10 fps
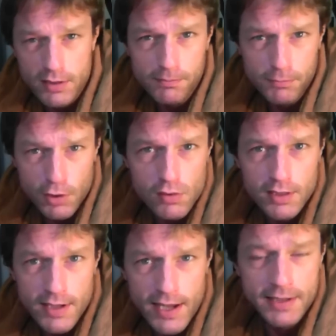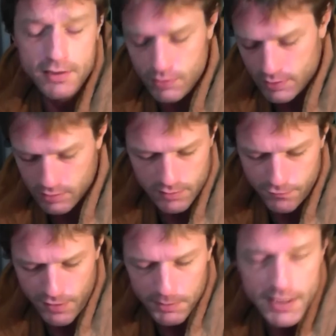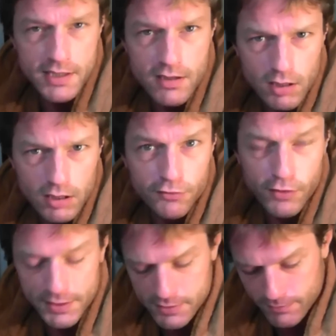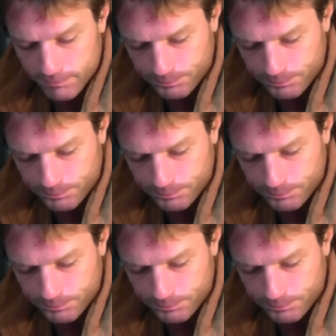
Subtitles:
broken leg to your family or friends.